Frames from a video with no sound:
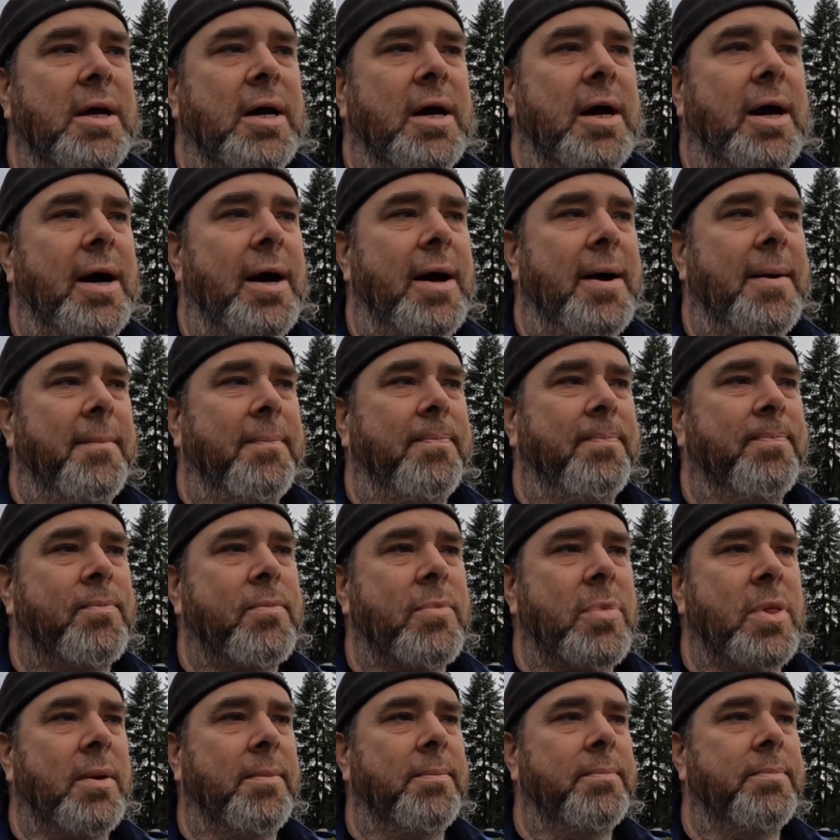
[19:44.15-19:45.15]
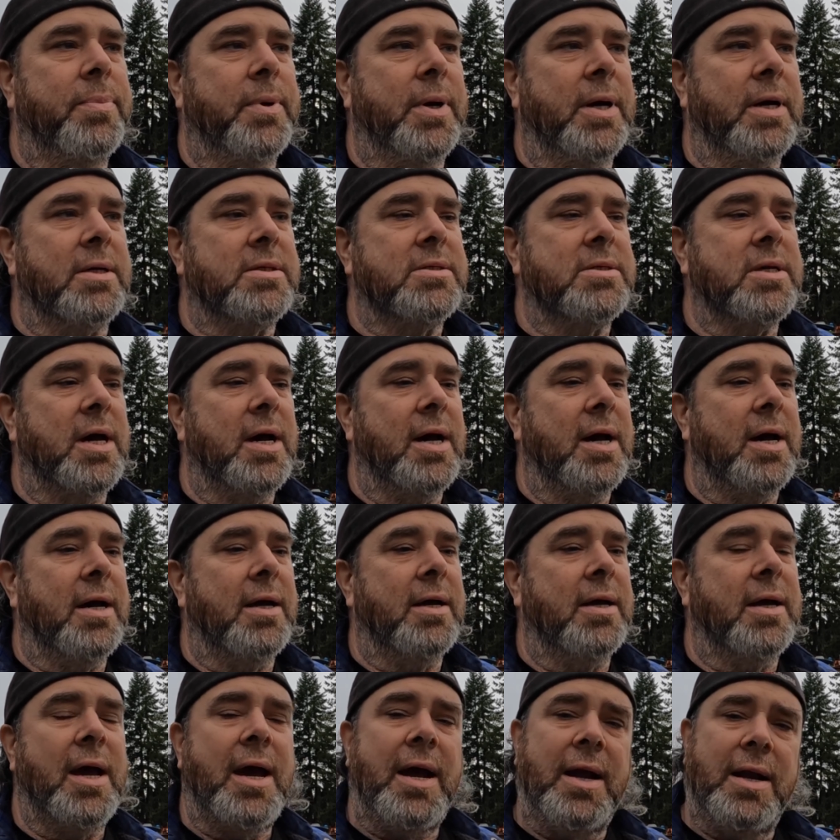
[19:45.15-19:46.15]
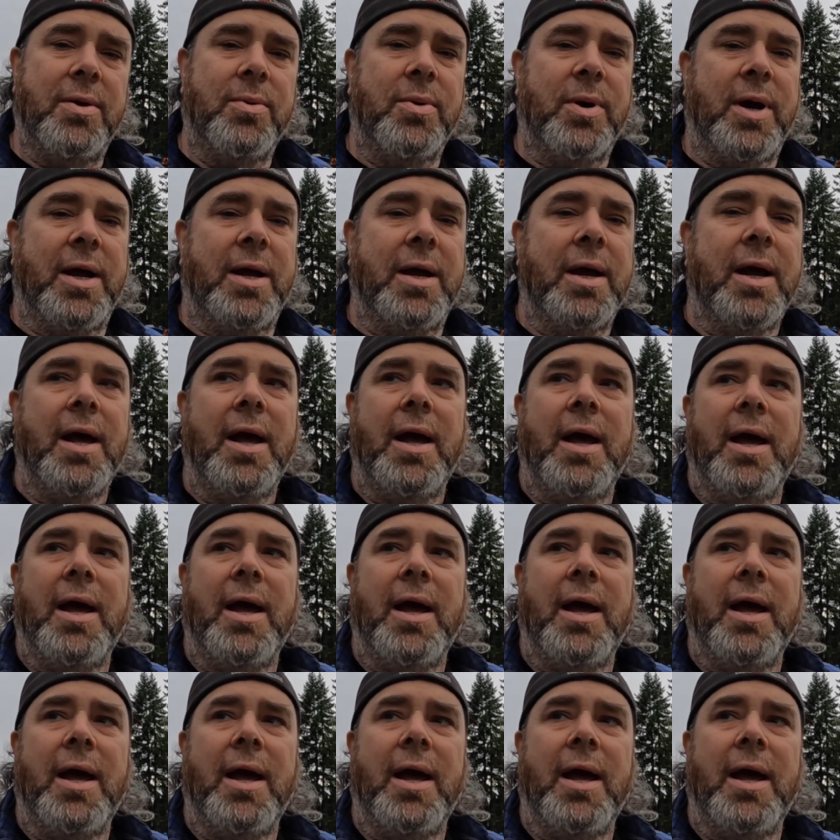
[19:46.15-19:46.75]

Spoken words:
but anyway,